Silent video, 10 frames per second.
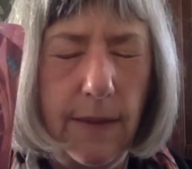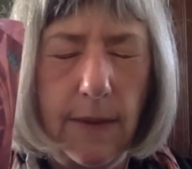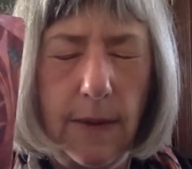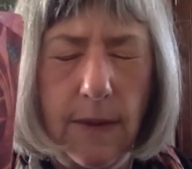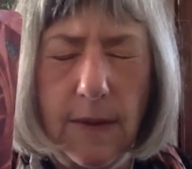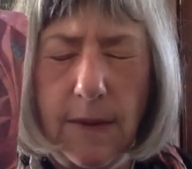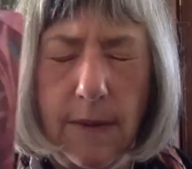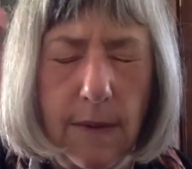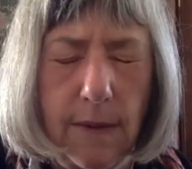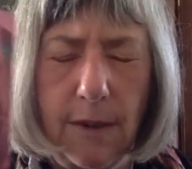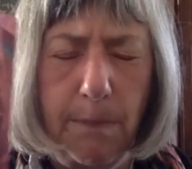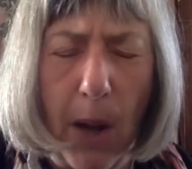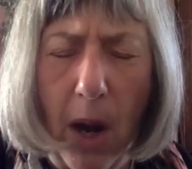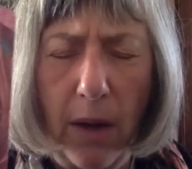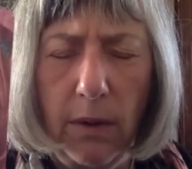
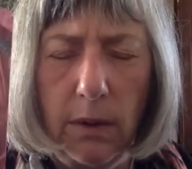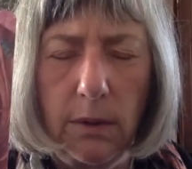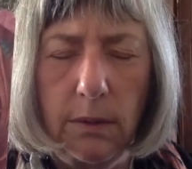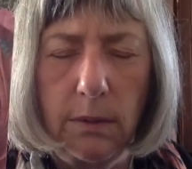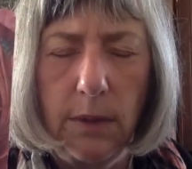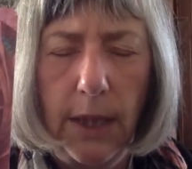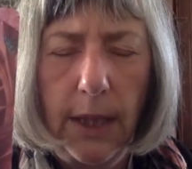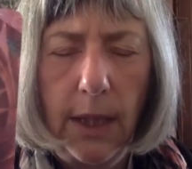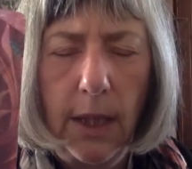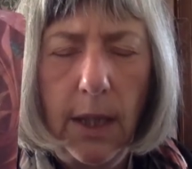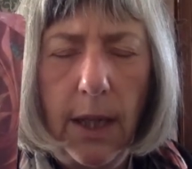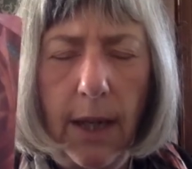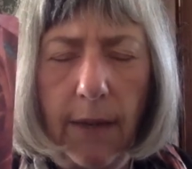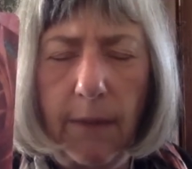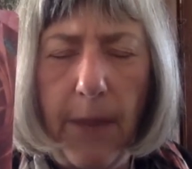Spiral
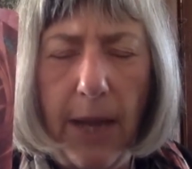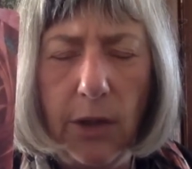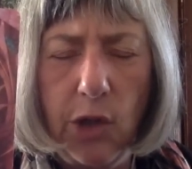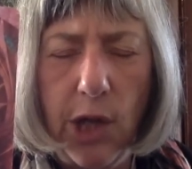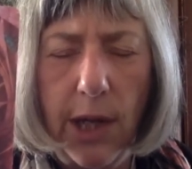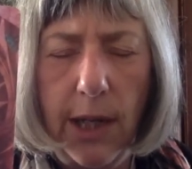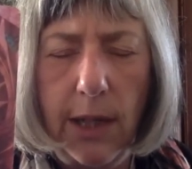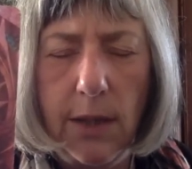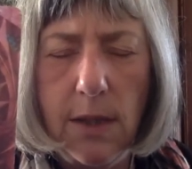is about change.